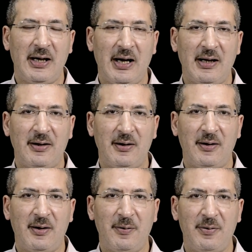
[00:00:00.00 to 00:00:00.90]
And
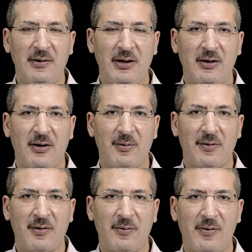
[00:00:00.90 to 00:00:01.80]
often it comes
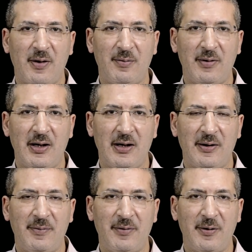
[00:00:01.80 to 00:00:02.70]
from
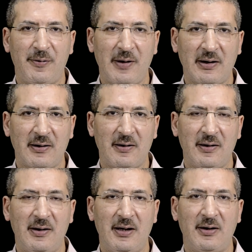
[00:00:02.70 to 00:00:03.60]
the fact
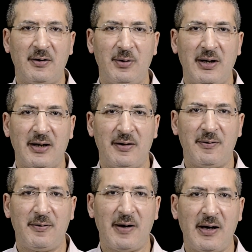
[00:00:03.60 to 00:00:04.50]
that we can
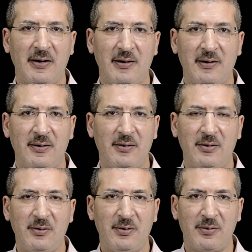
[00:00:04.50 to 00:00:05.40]
find
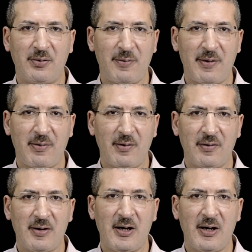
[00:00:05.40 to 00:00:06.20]
two or three people